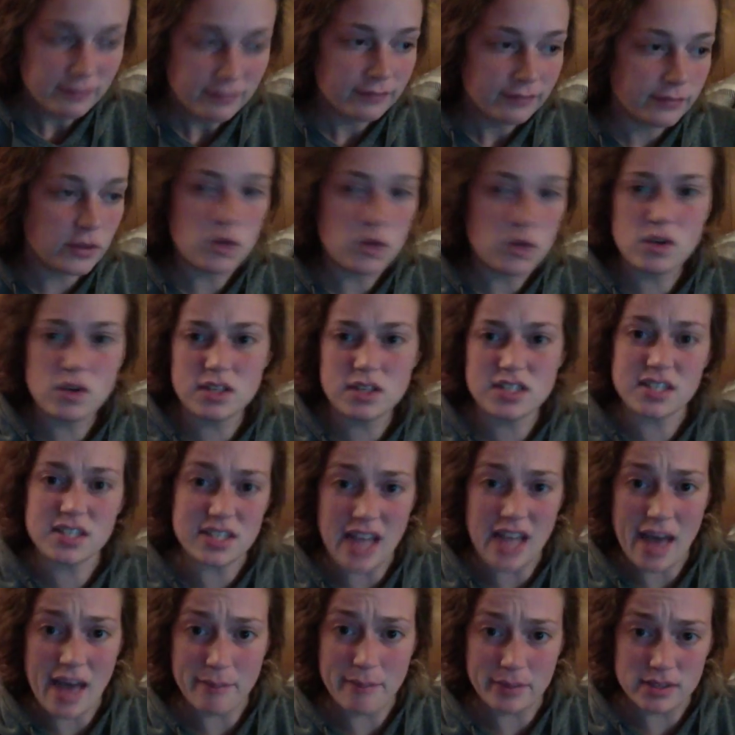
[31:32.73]
You can
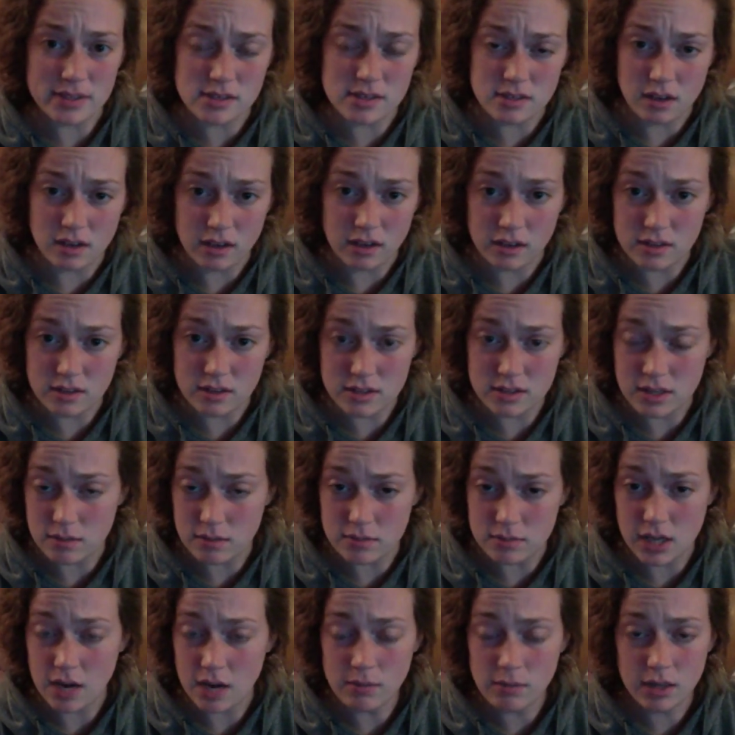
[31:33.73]
snap and study at the same
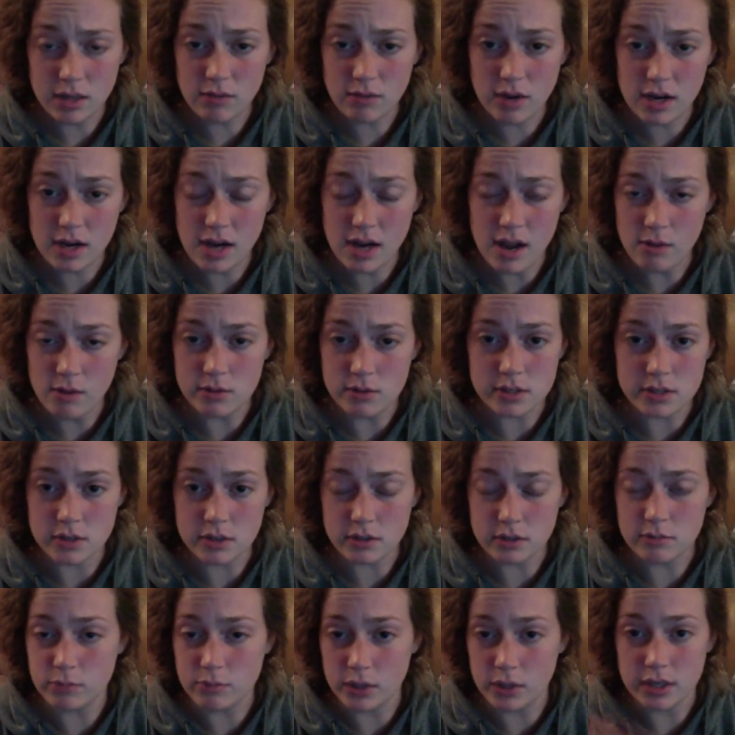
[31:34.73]
time. Like right now was a
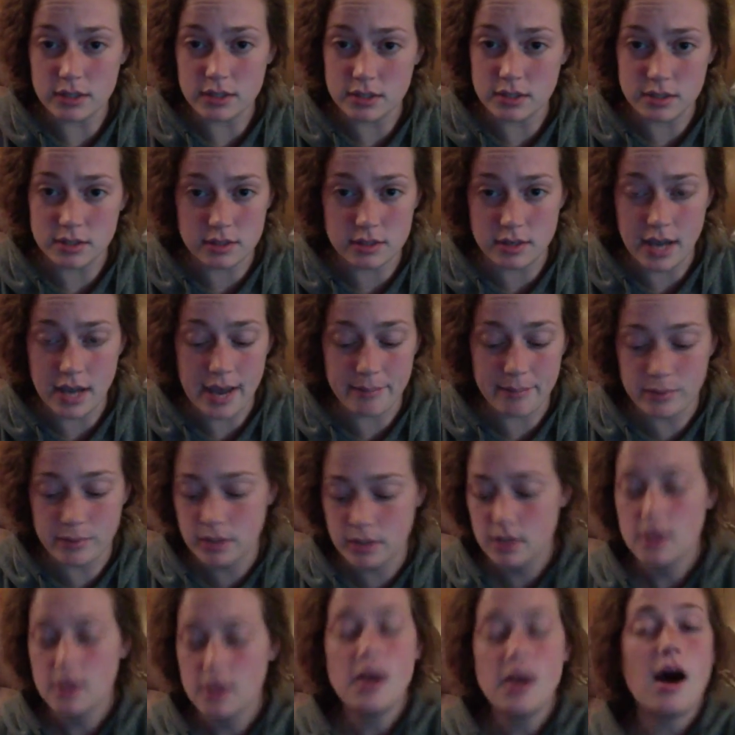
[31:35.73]
good break to snap.
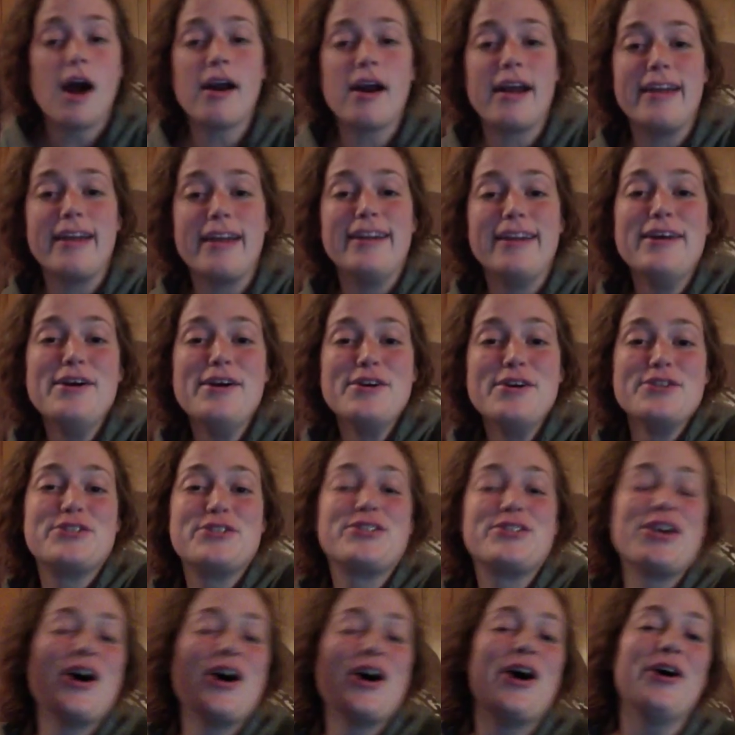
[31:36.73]
Alright,
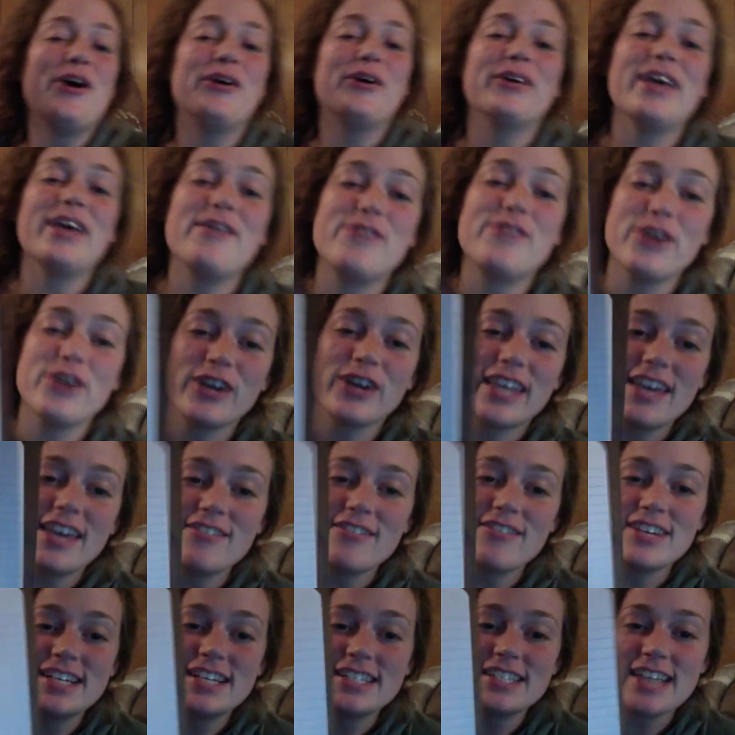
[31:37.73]
so if you're
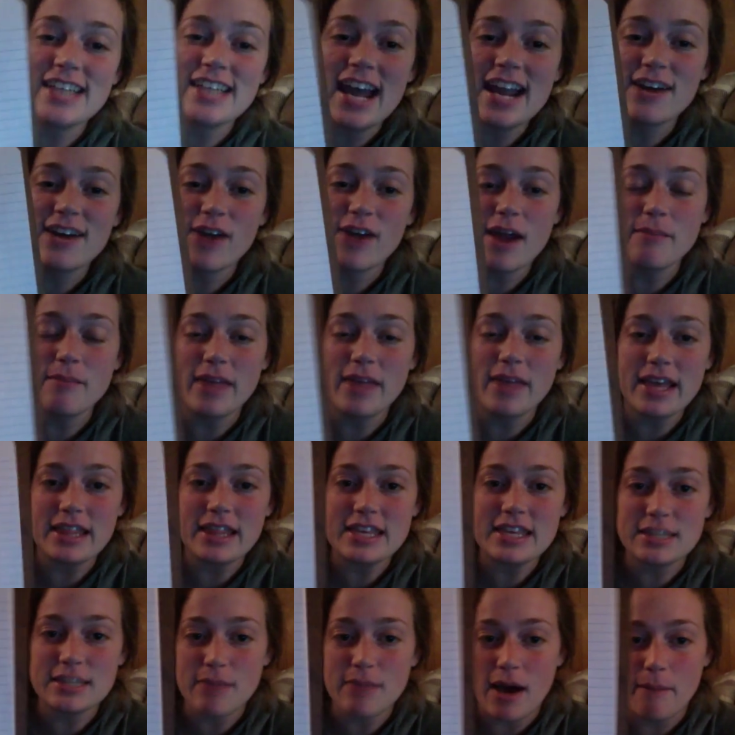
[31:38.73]
given a diagram like
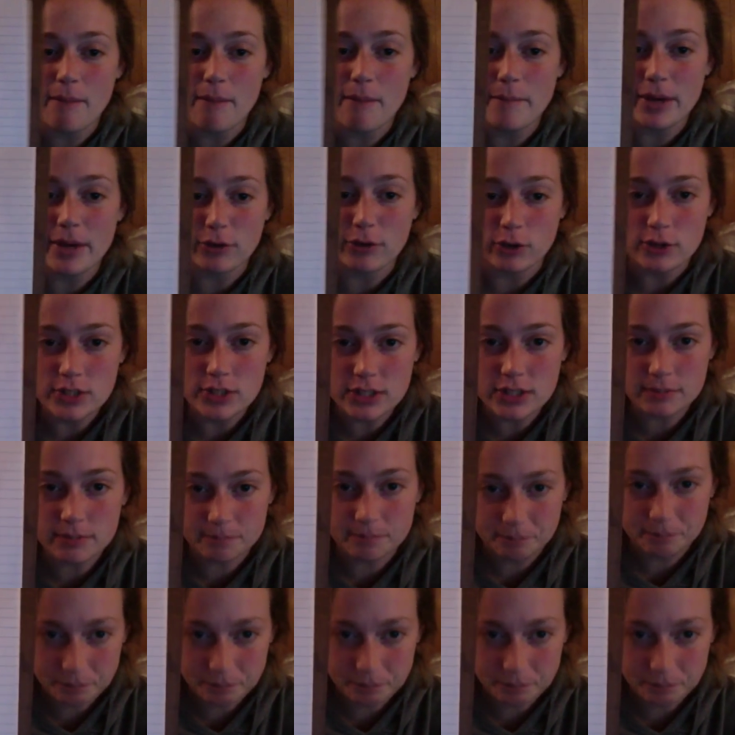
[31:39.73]
this about minerals,